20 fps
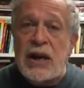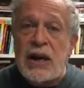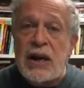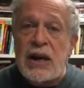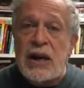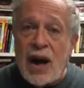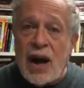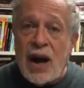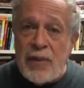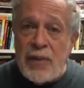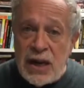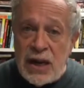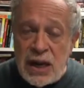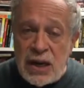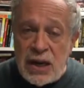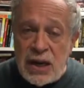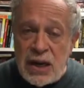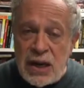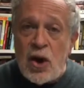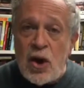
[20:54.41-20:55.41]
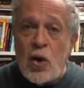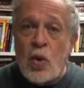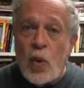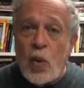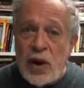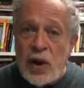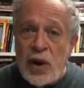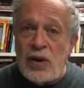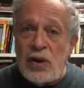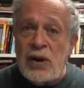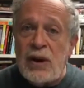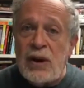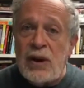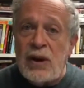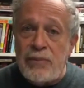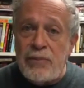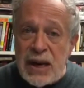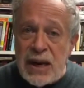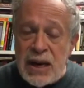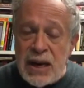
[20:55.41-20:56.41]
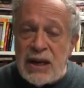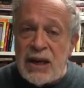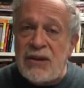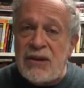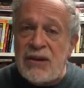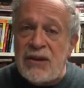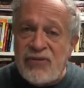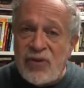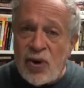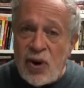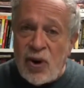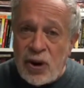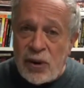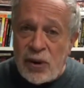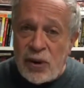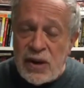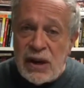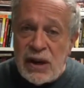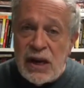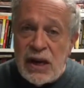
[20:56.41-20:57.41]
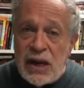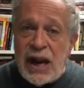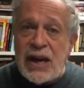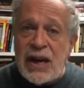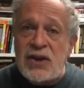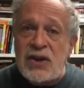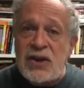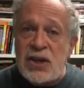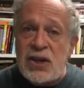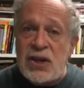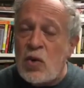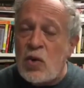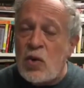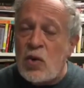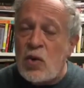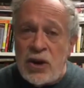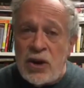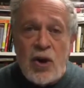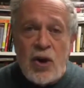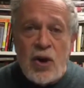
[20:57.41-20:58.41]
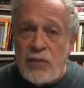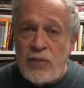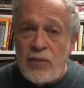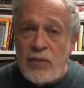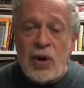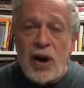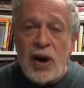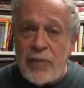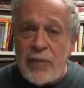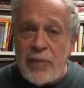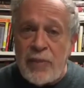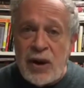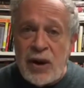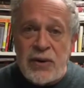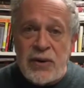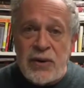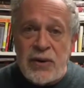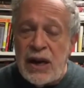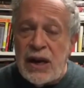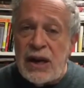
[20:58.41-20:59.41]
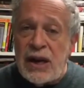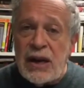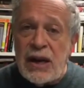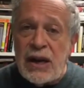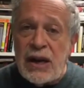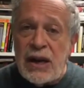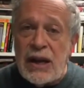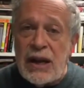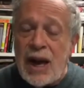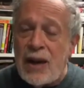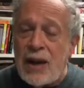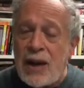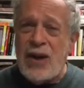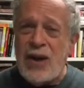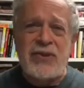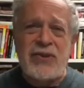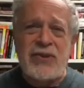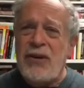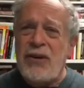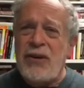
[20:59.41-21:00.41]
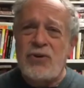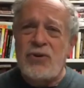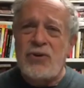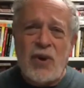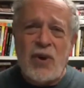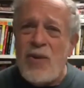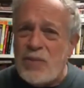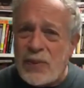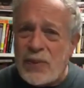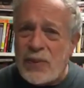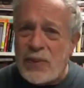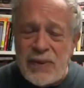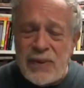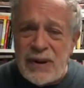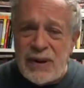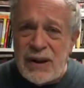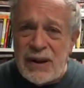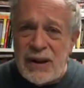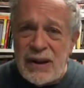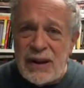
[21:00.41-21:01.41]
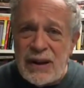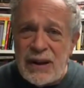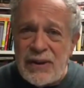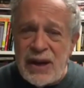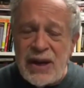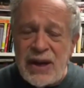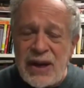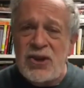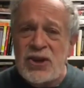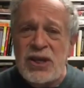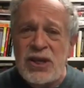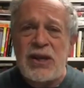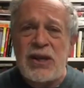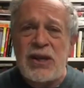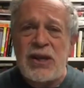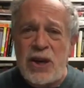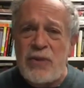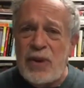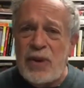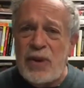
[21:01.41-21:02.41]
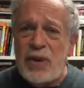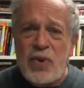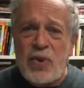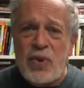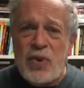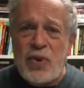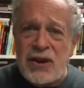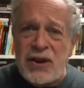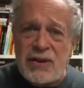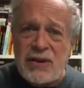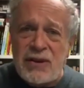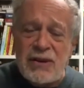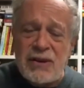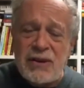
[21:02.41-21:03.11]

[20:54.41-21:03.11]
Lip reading: nominees will be confirmed until we know more about Donald Trump, that he is a legitimate president.